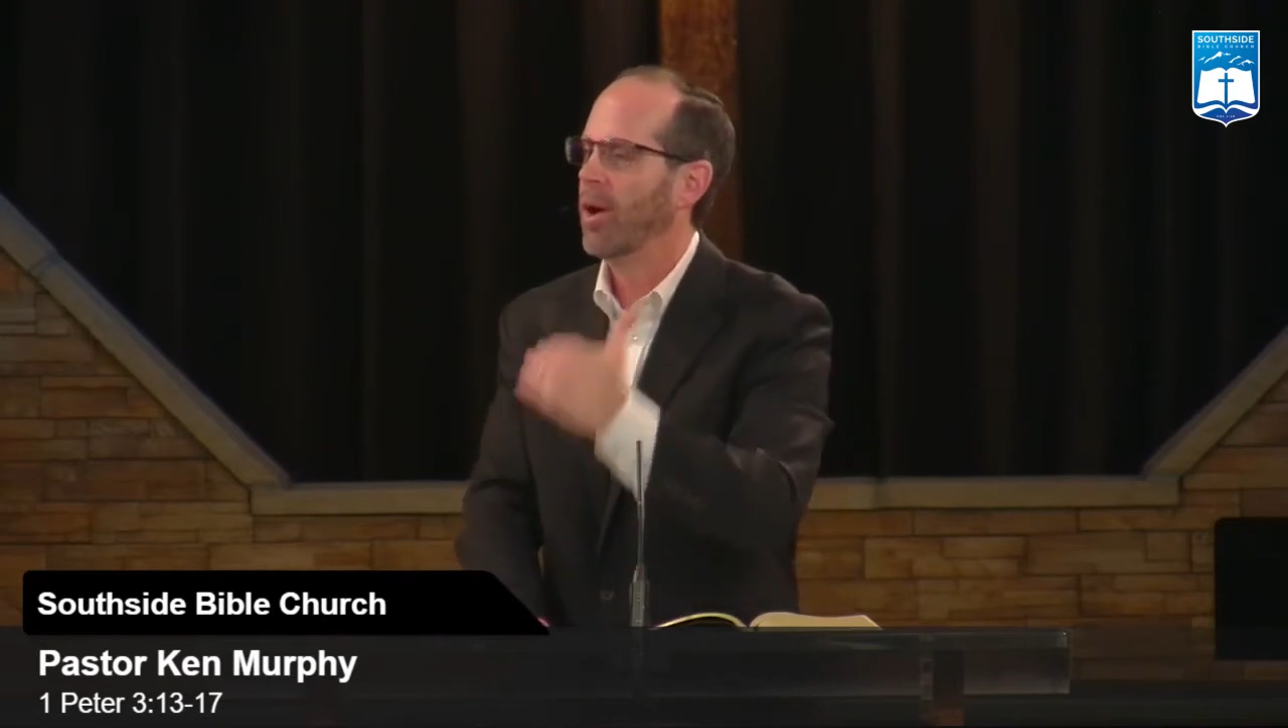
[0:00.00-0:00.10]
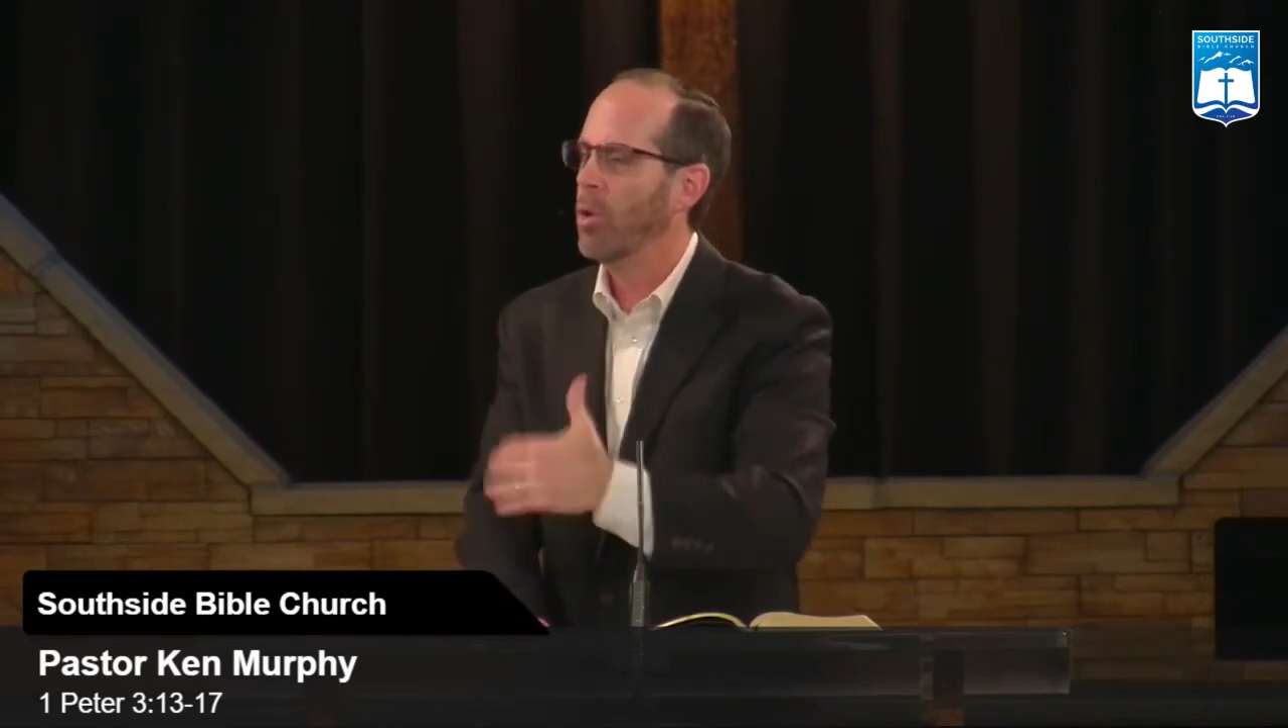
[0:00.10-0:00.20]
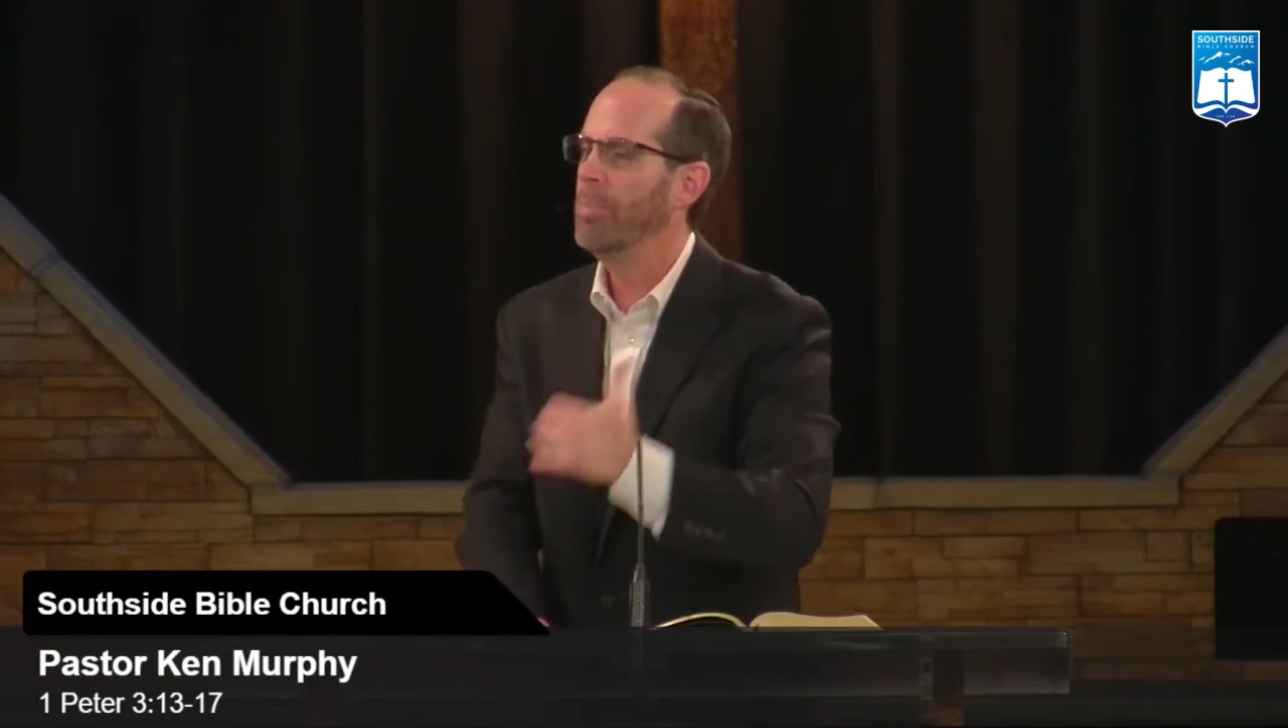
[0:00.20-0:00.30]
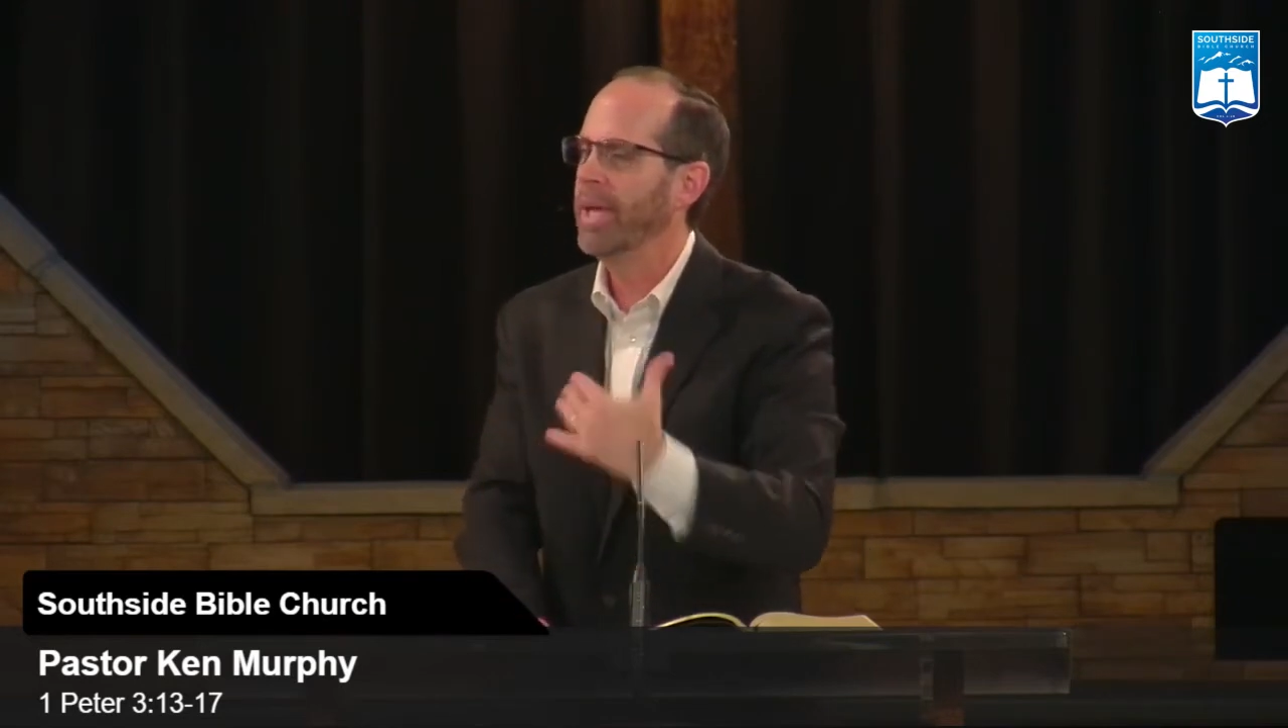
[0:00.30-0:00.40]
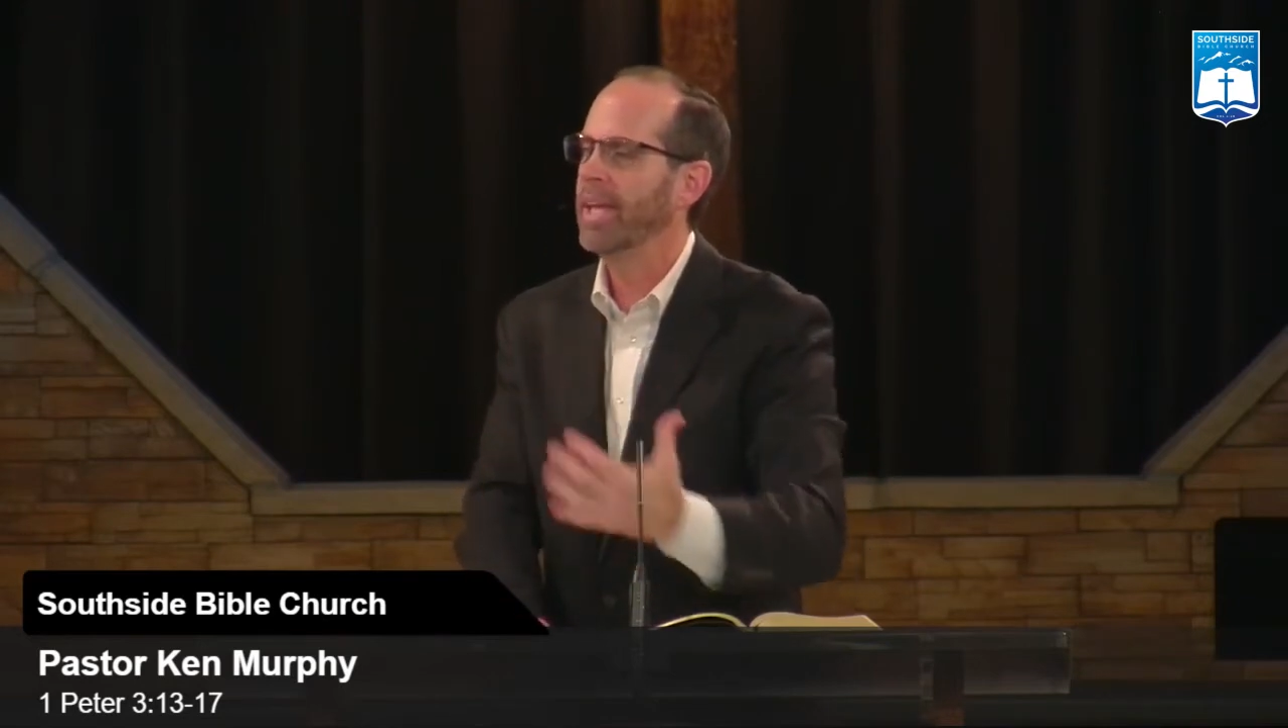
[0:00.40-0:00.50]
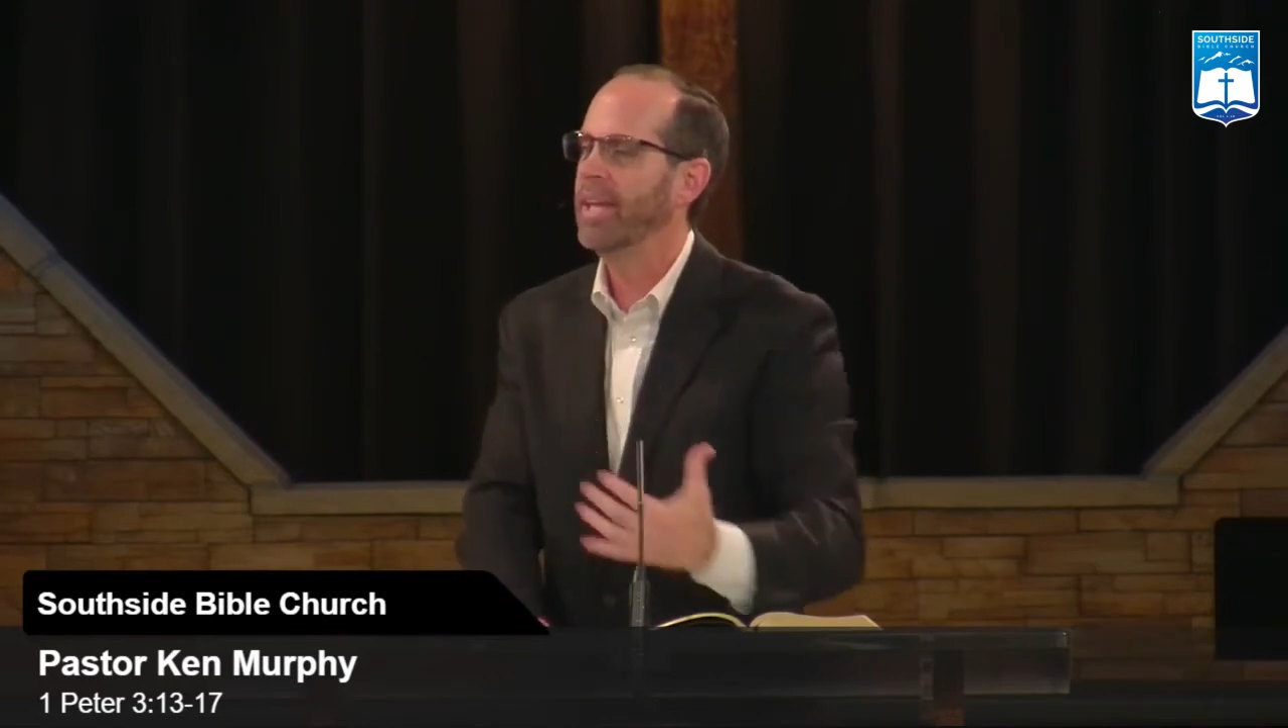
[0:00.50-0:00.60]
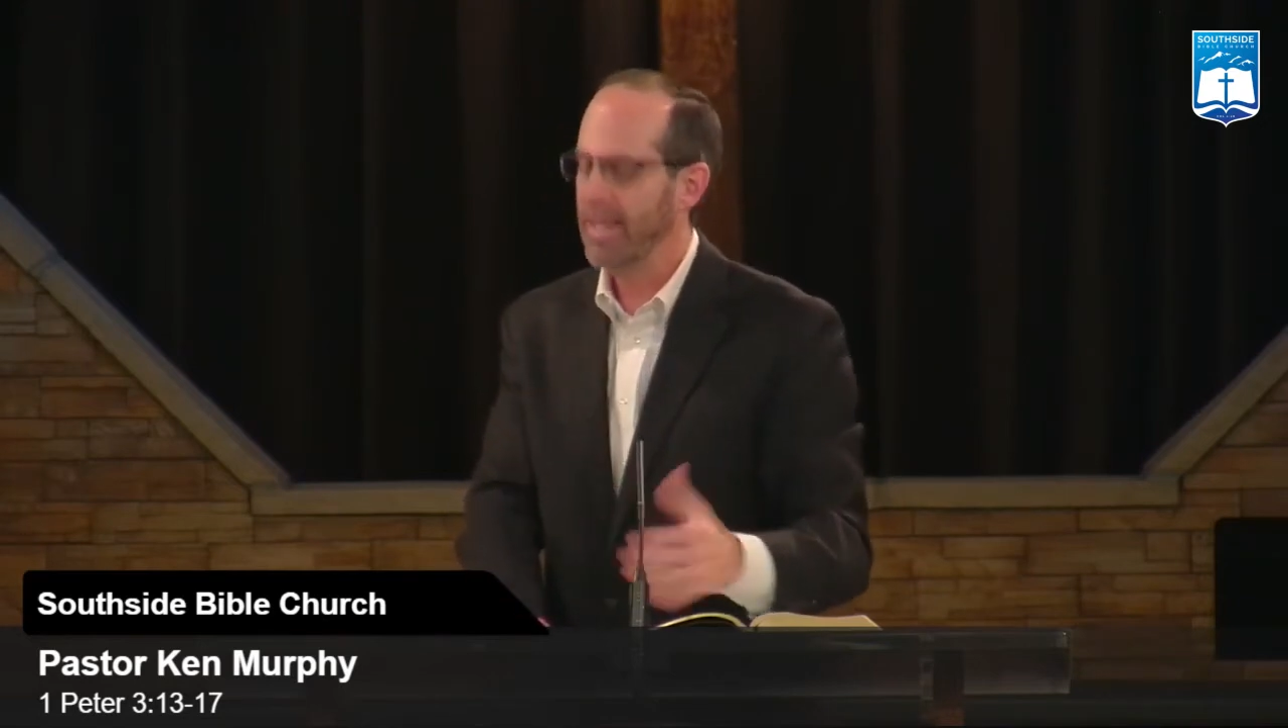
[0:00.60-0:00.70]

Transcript: hoping